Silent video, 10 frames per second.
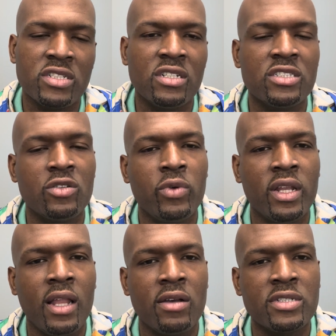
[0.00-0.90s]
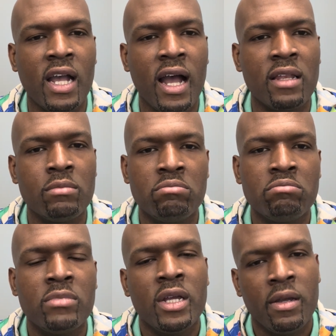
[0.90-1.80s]
is the win-loss column,
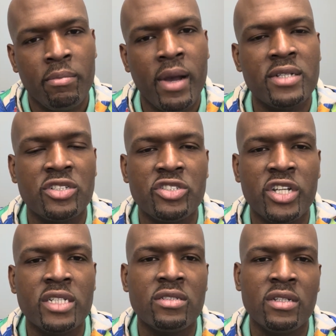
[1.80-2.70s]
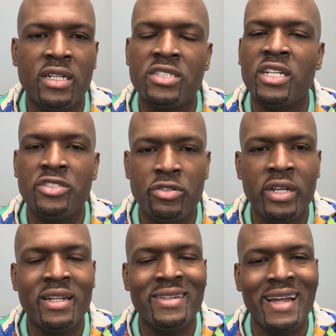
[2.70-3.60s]
my suggestion is that you
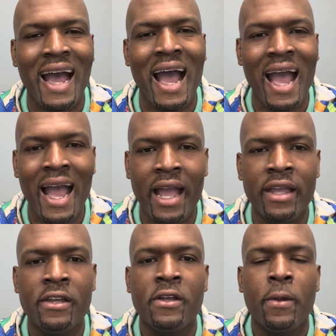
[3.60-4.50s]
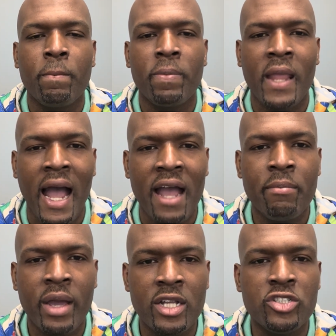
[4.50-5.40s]
get into high
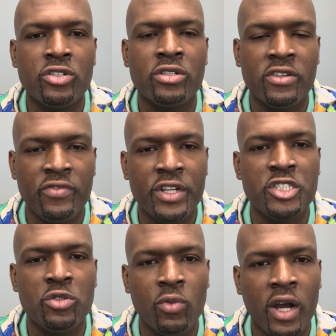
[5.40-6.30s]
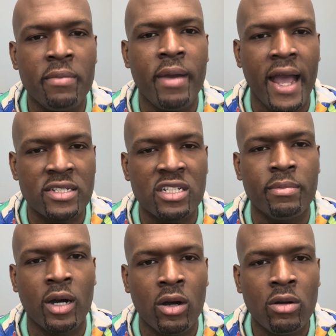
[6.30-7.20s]
major Division I
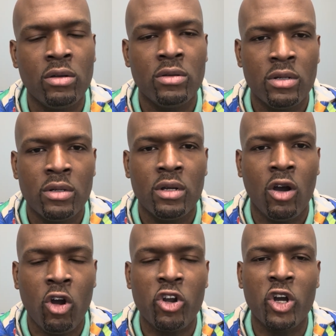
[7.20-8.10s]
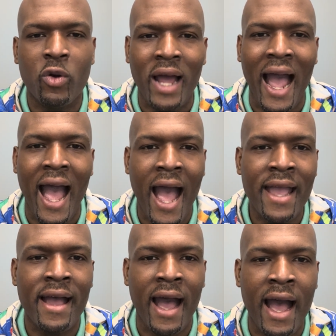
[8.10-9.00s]
basketball, or go
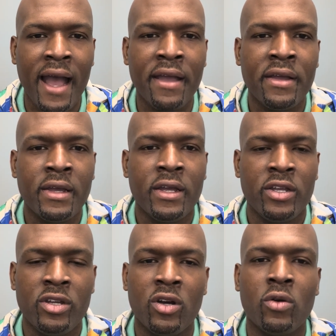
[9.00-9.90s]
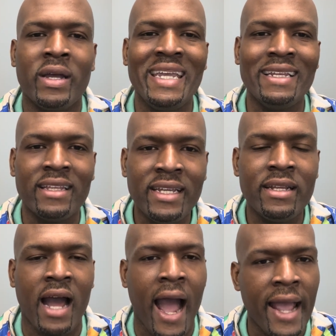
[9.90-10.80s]
high, elite
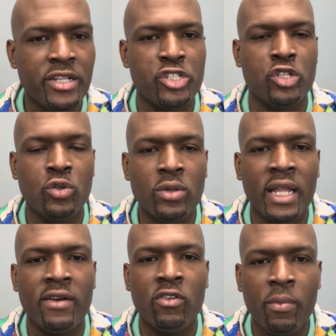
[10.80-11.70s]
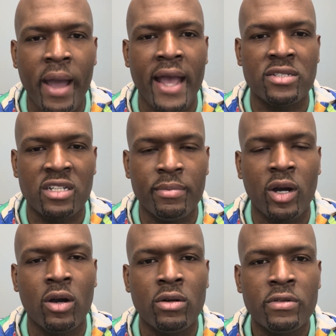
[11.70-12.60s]
high school level
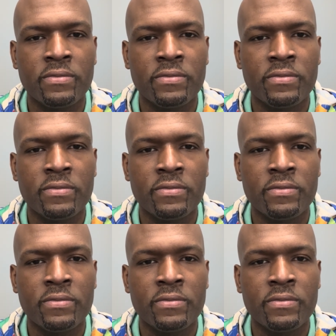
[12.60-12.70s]
basketball,